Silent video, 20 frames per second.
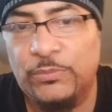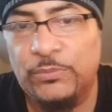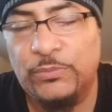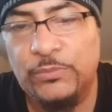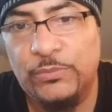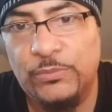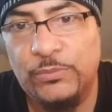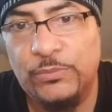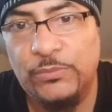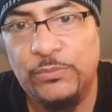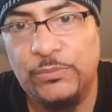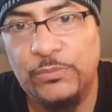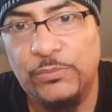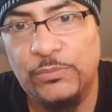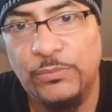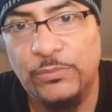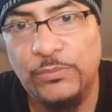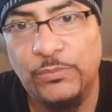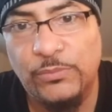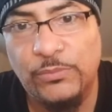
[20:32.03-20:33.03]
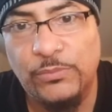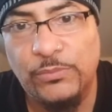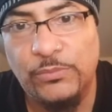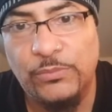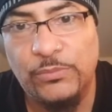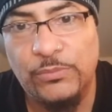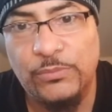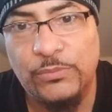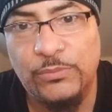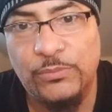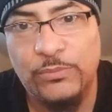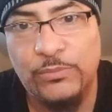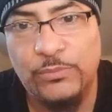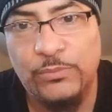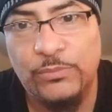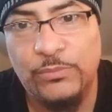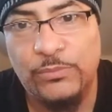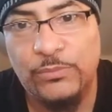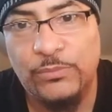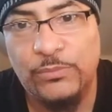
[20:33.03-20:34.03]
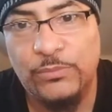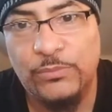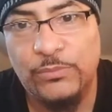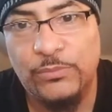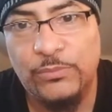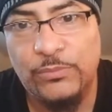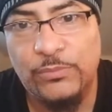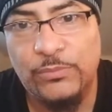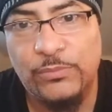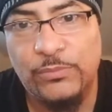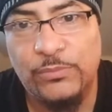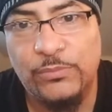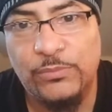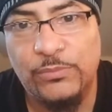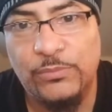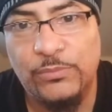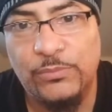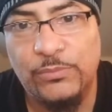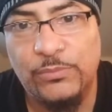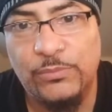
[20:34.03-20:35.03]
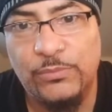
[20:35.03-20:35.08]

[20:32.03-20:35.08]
The person shown says nothing.